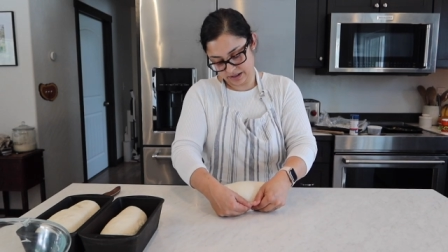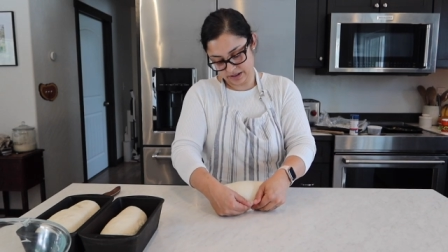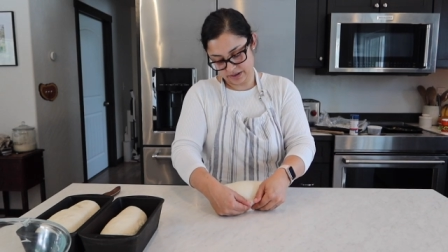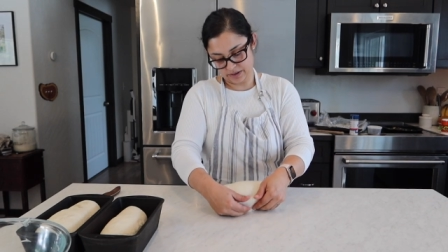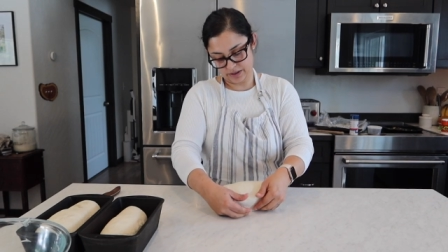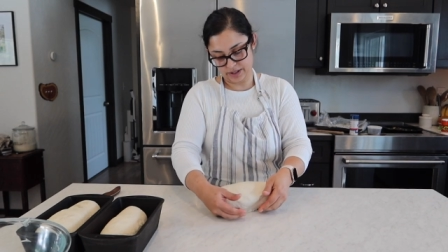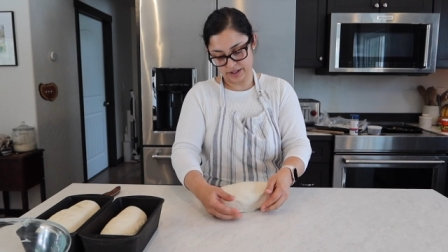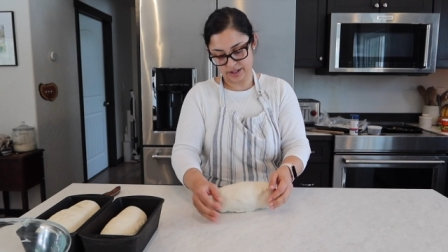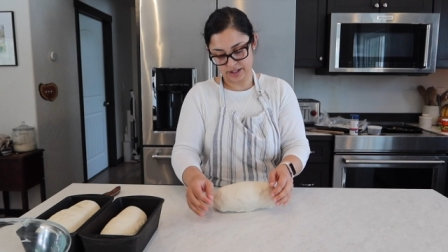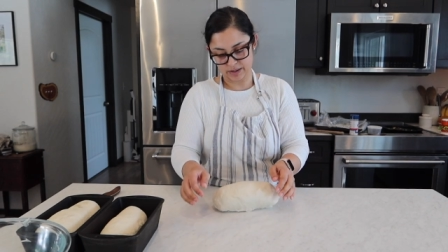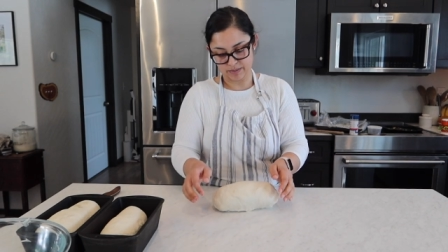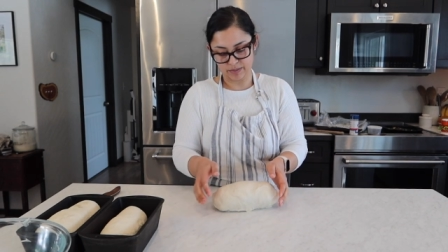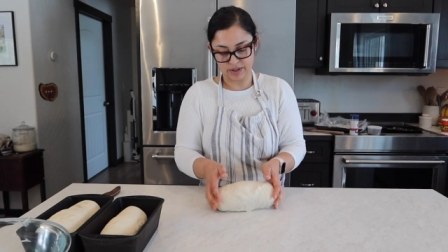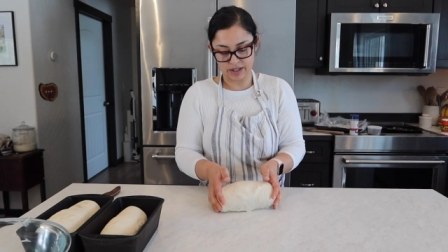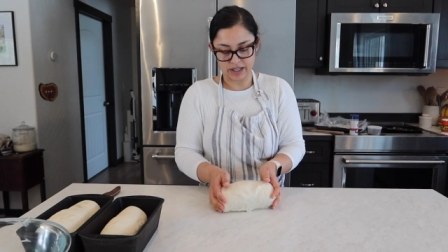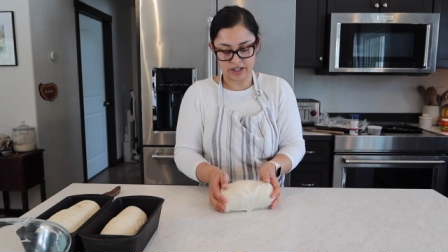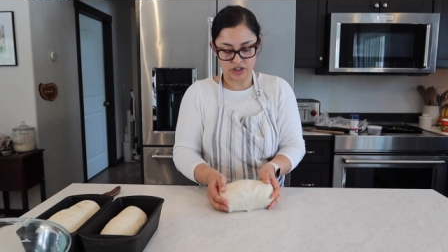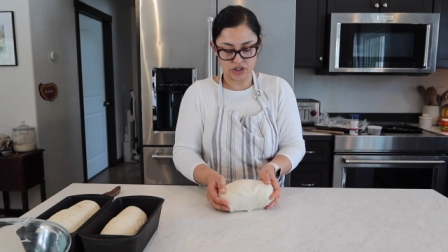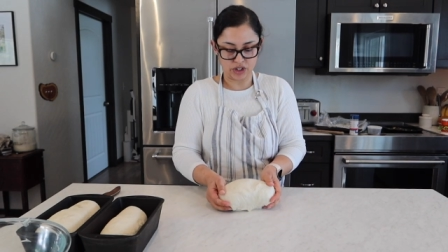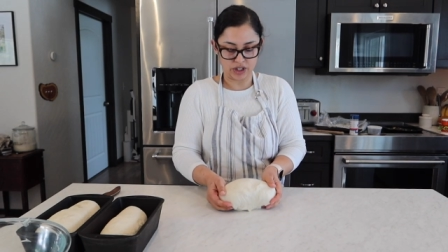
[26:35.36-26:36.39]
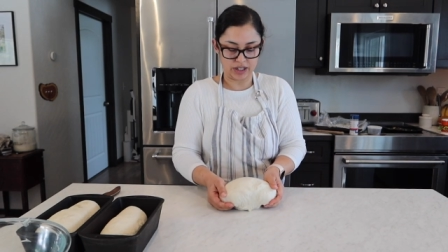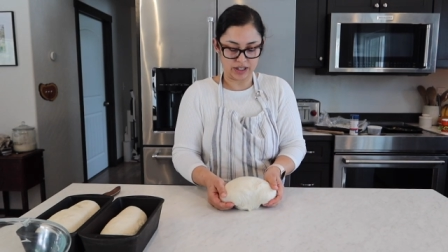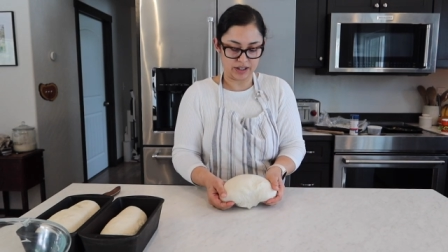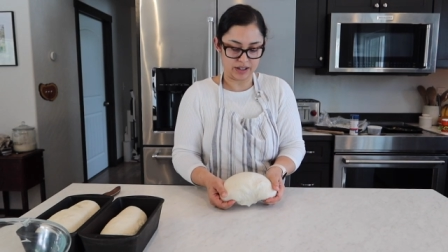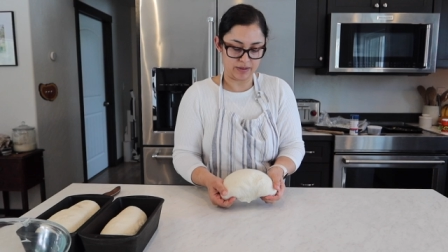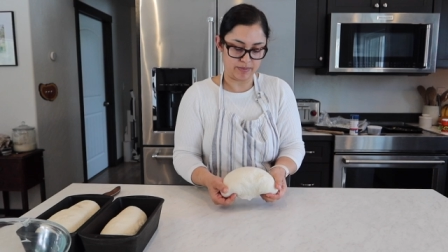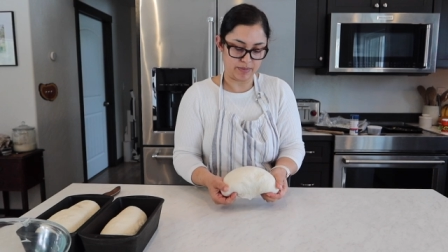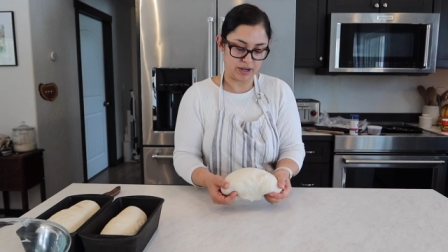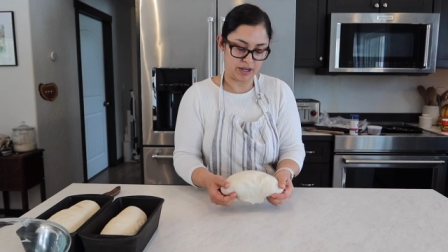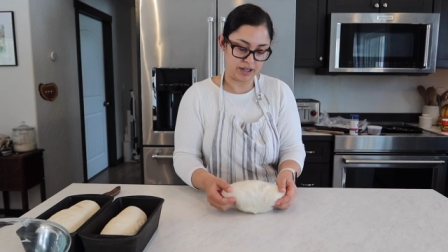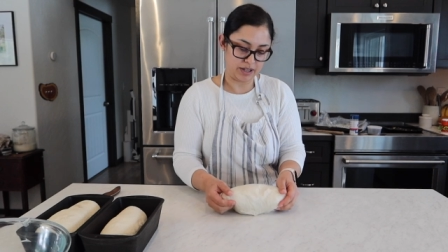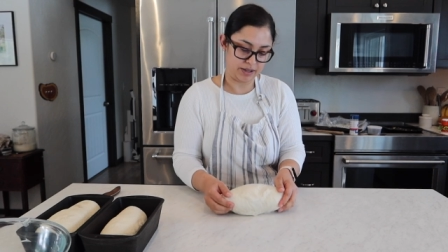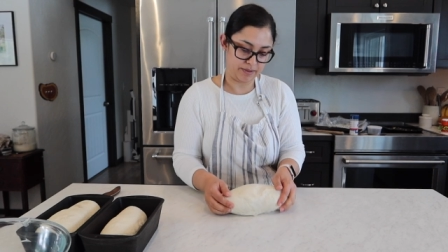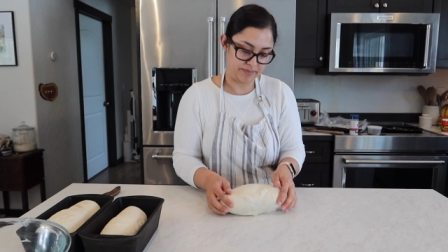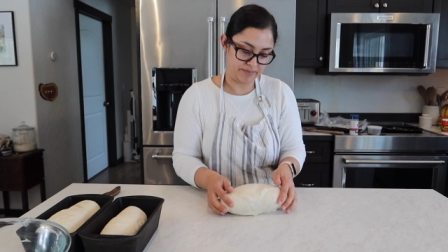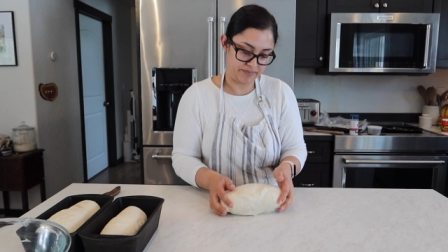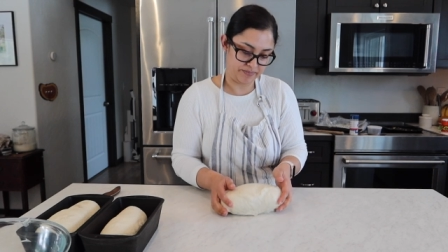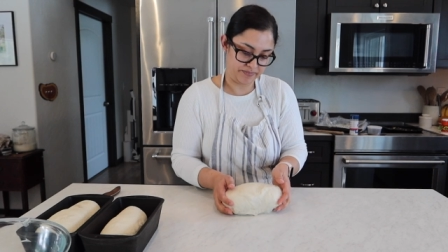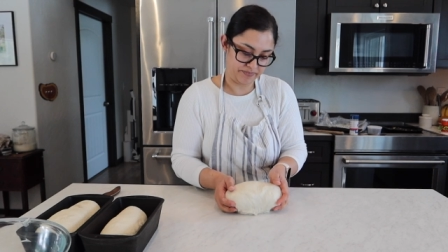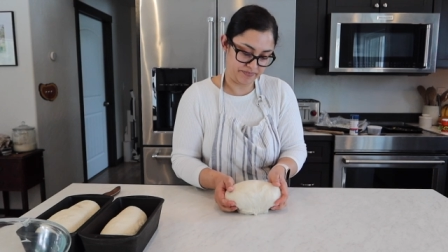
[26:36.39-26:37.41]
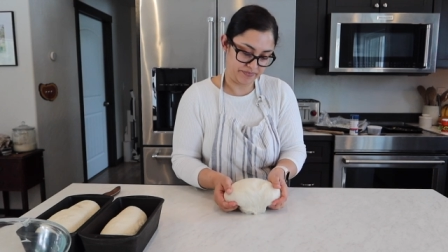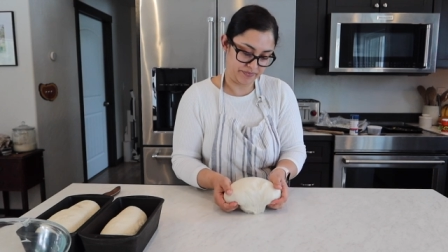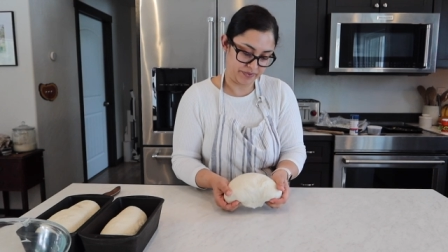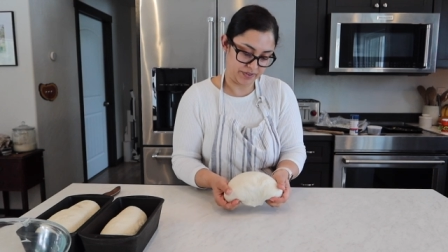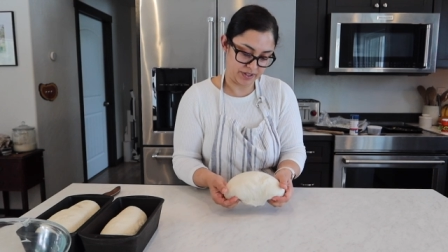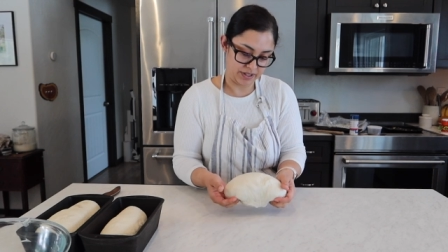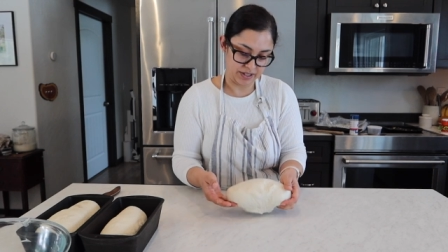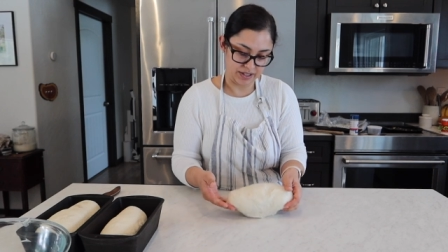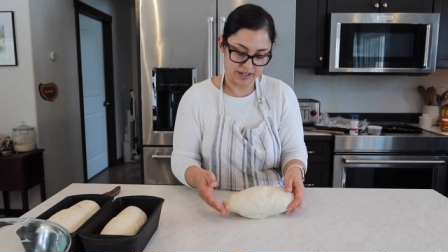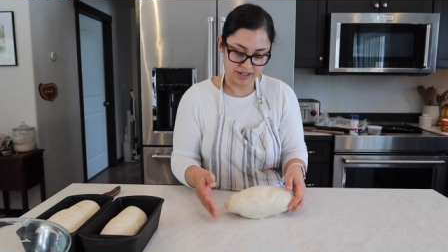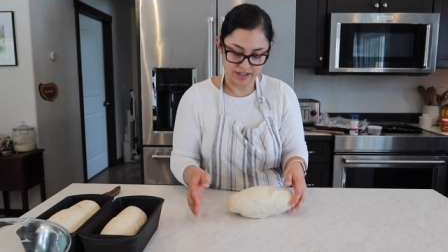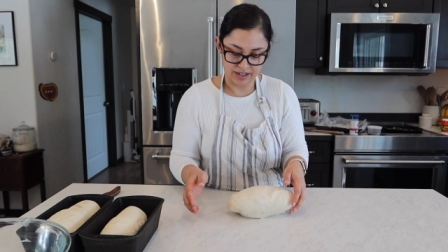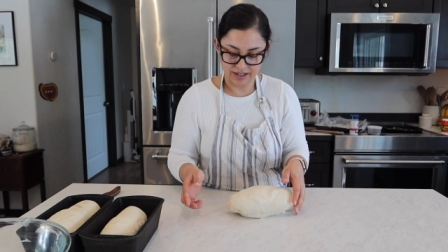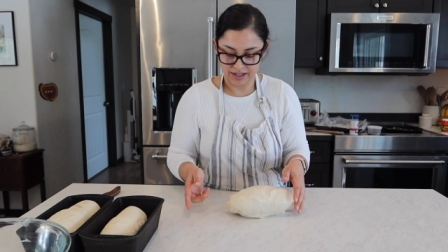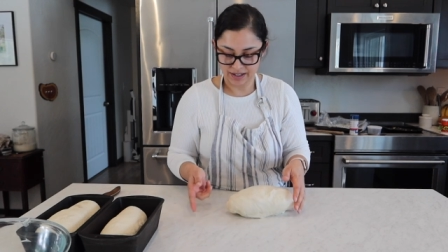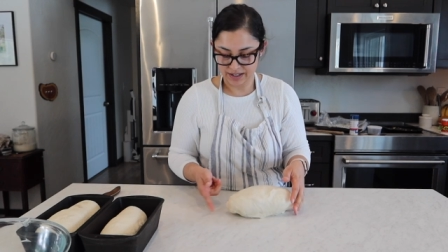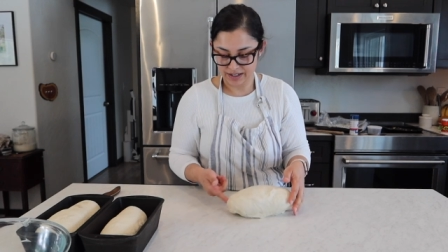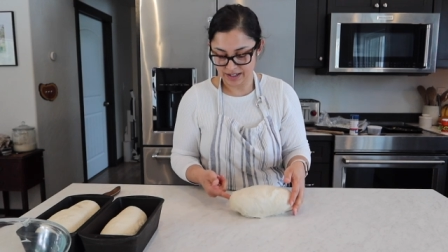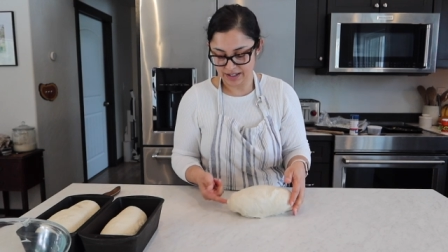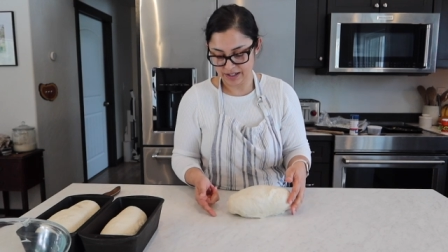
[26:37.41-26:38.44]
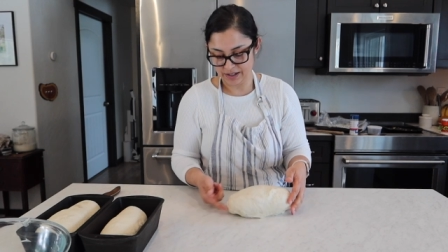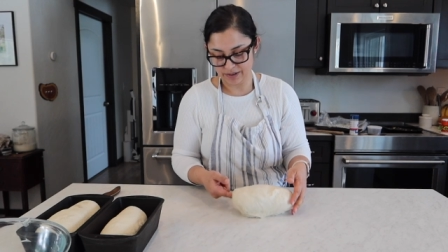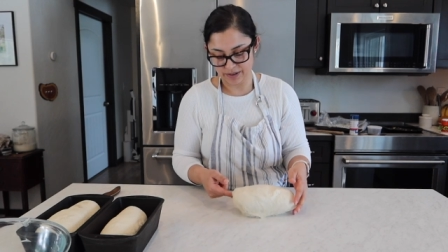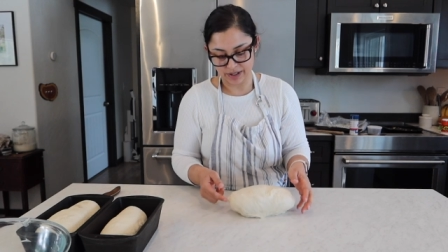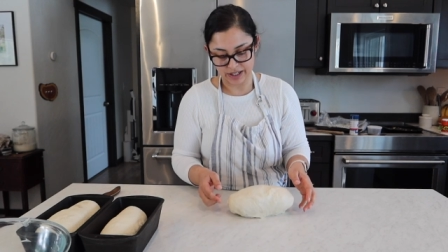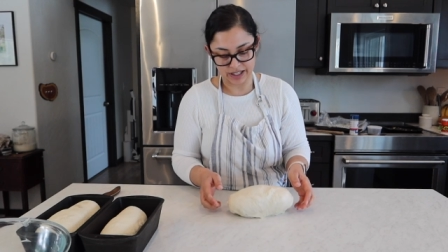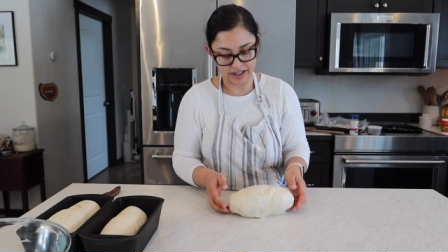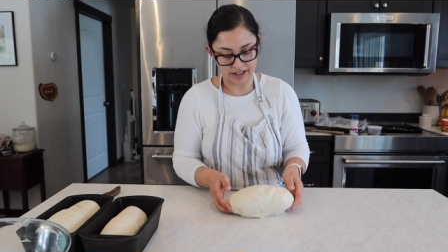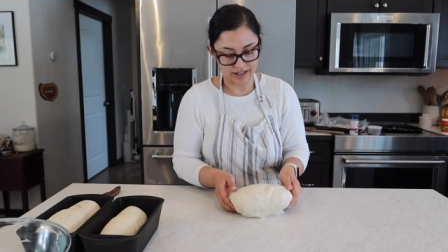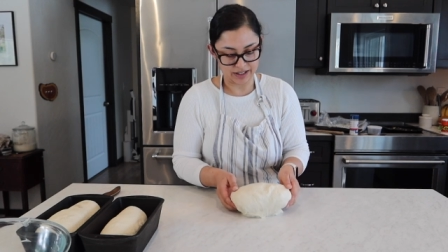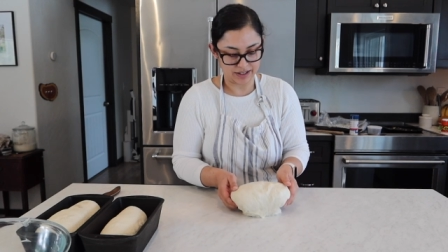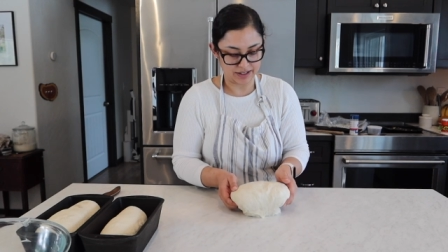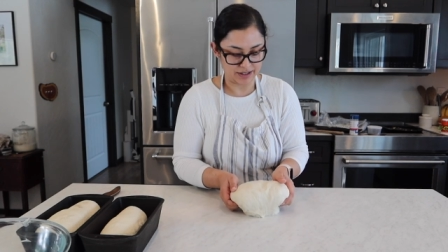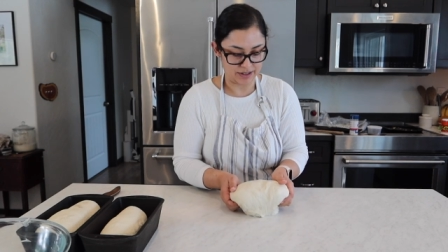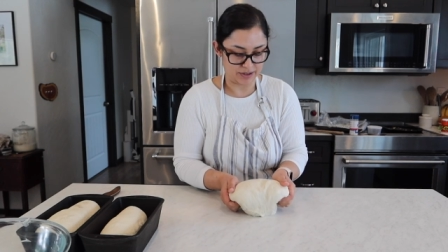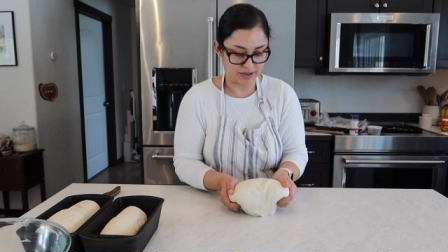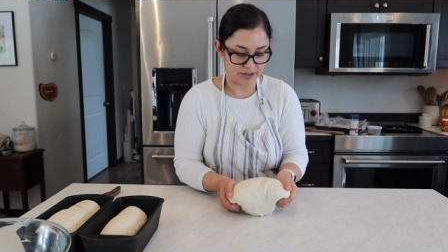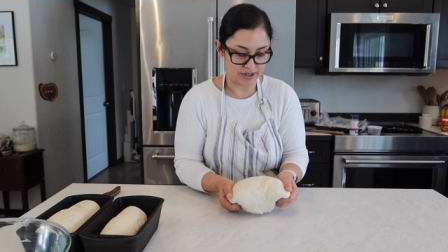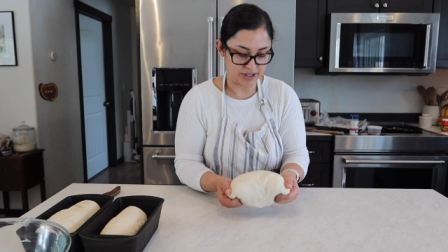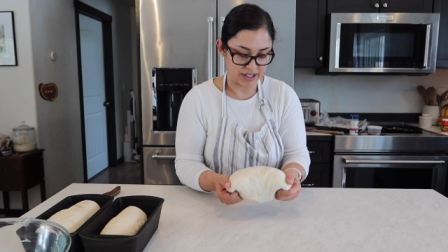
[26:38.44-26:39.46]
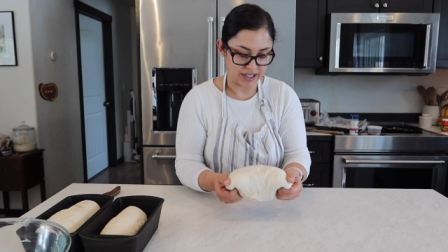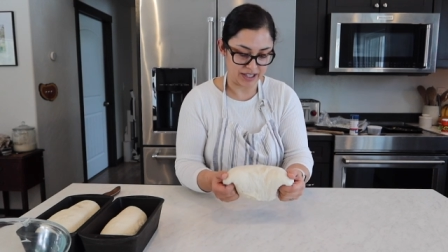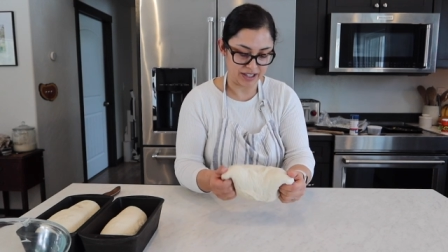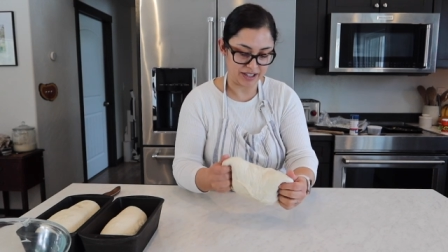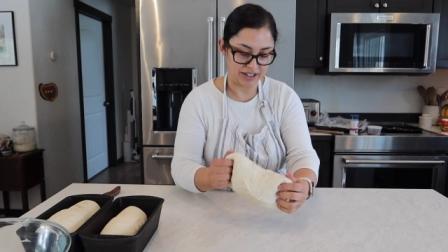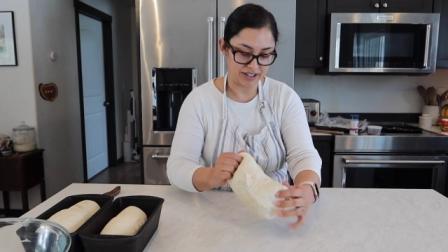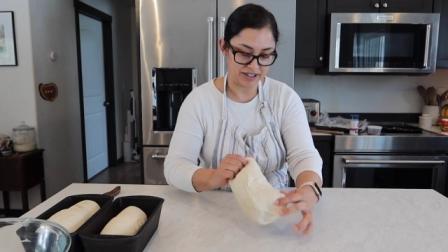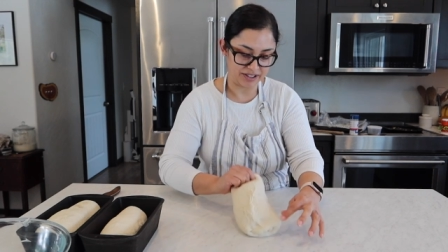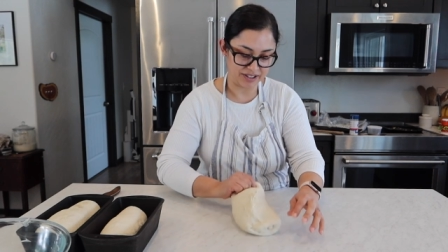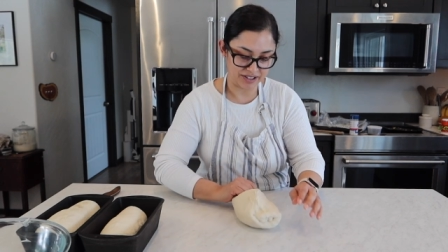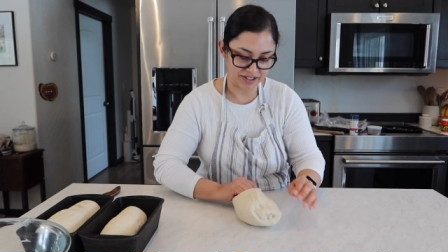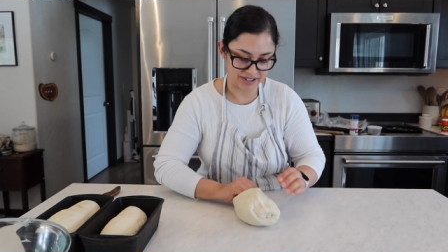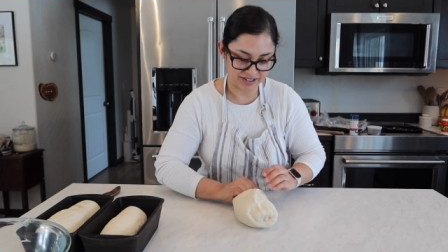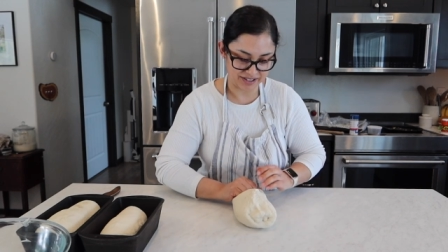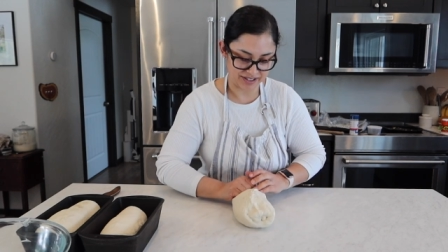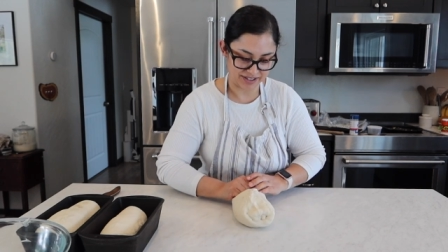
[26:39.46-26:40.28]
Create some tension at the bottom. I don't like this little side here.